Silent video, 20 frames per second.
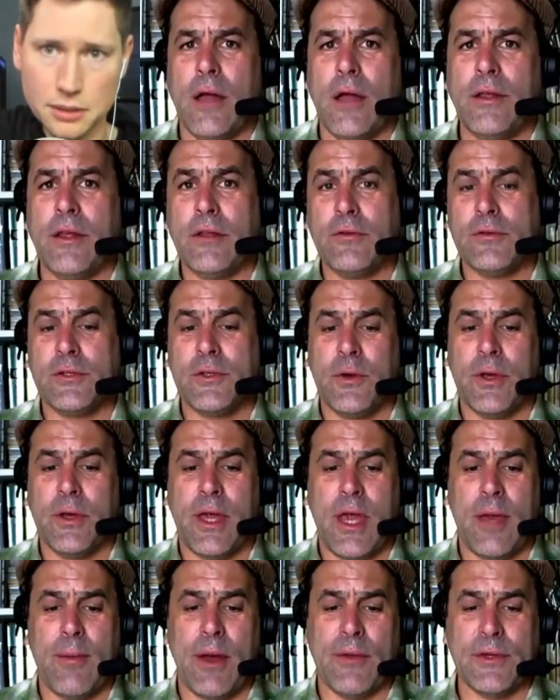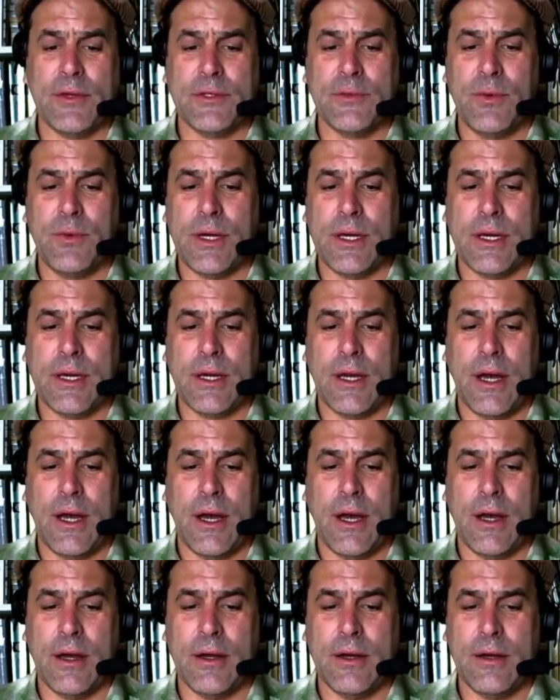Another story came out this week,
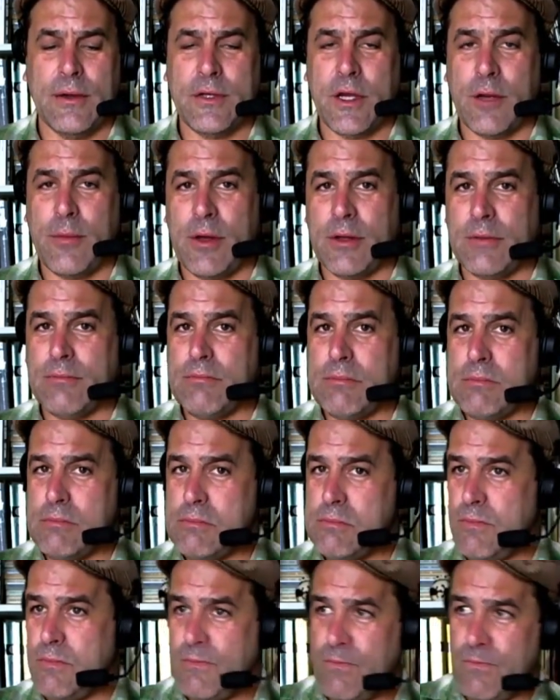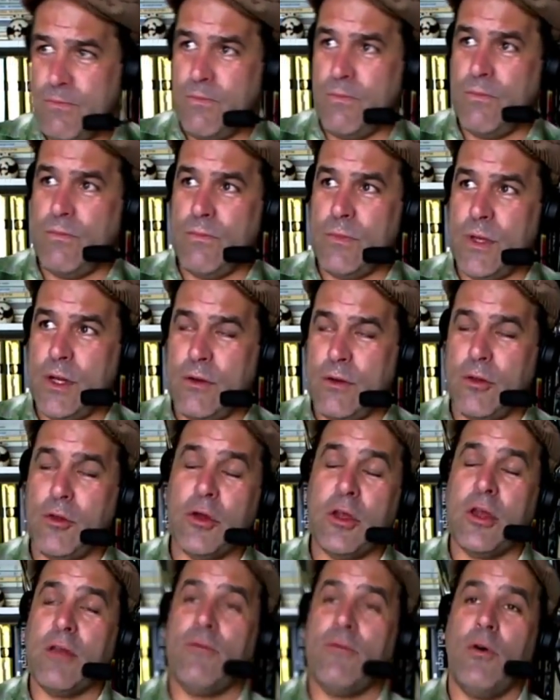talking about, you know,
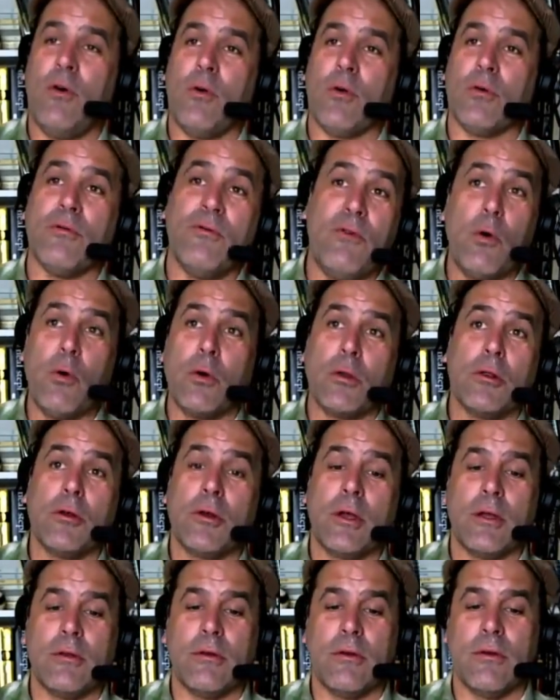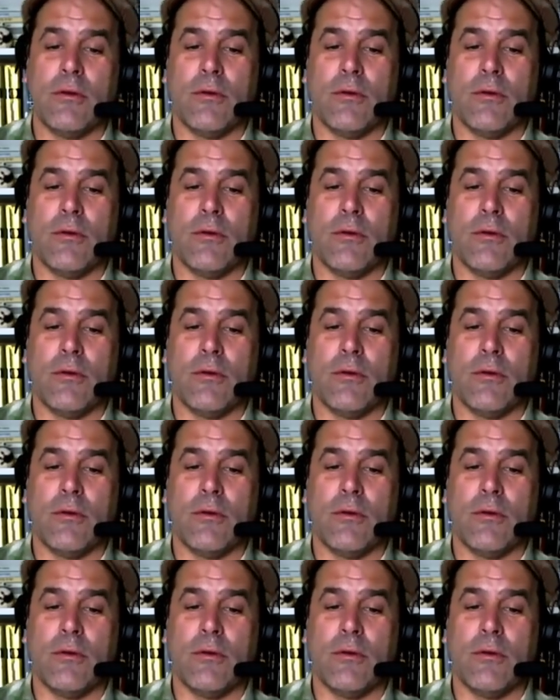looking forward, forward-looking